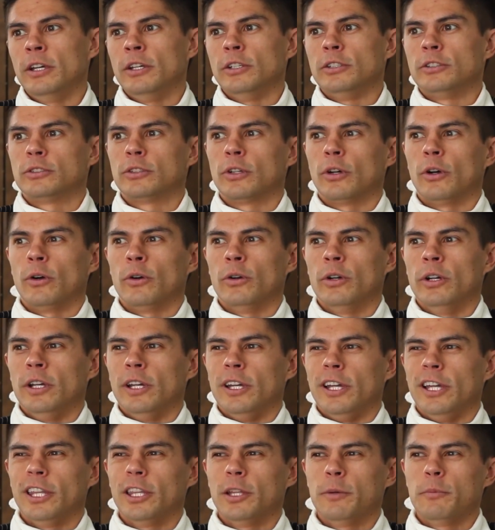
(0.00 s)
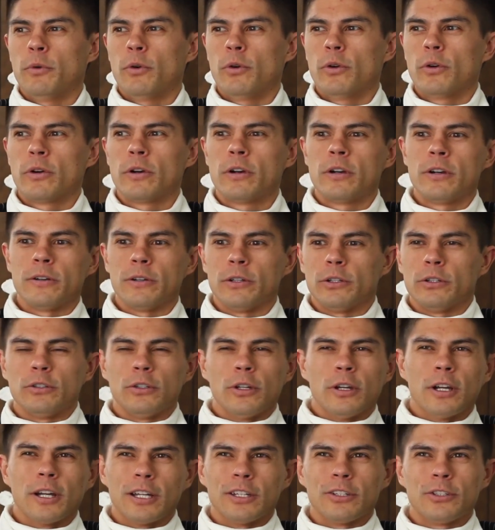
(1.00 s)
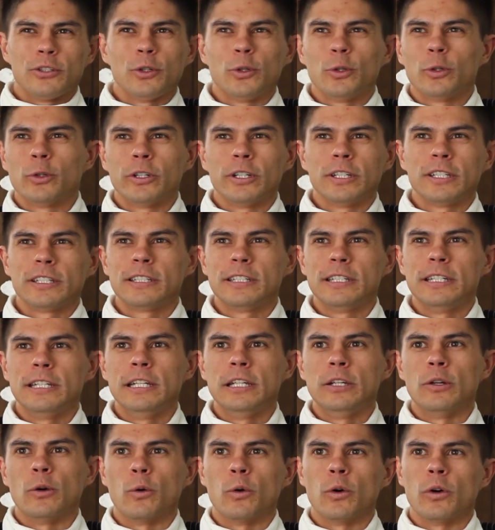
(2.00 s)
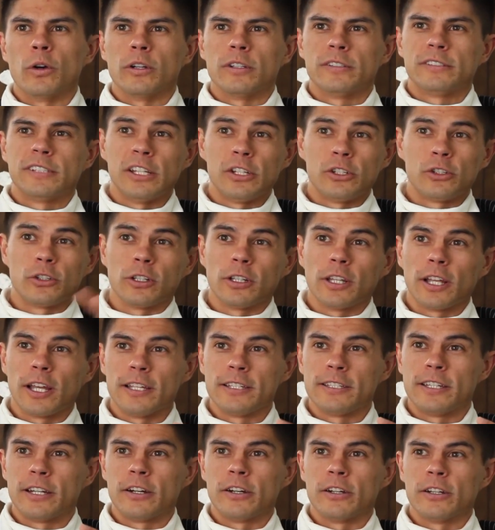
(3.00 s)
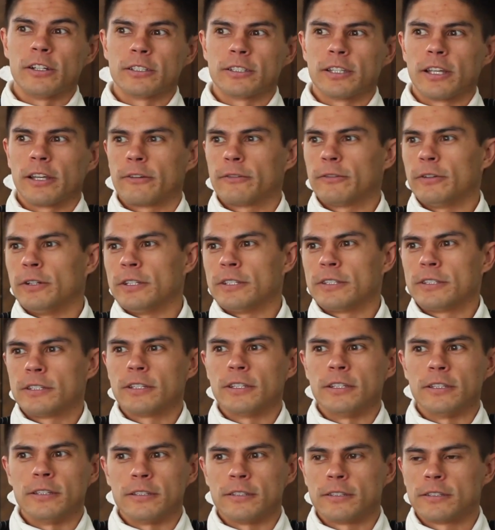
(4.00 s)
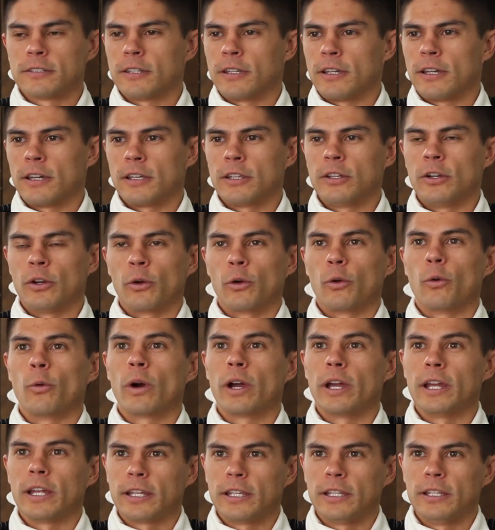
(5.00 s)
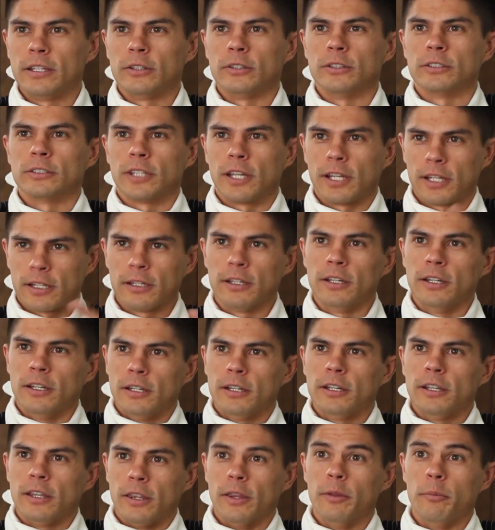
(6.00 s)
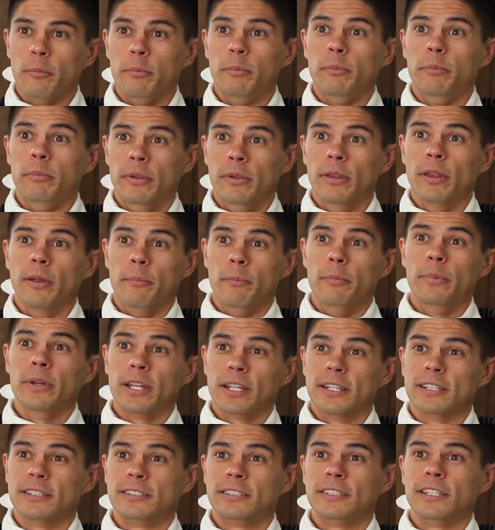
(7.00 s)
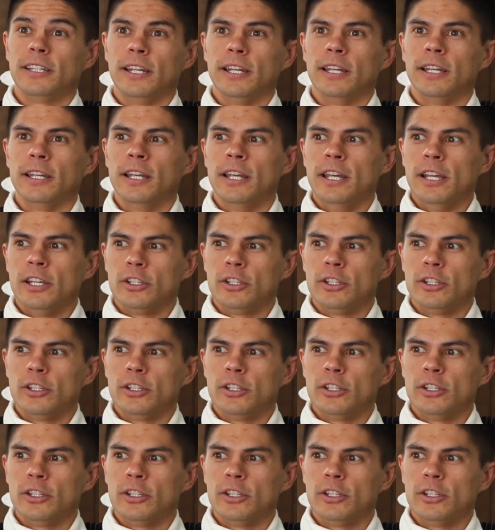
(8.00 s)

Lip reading: So in the more touristy or centralized areas, like for instance, Guayaquil is like the big city.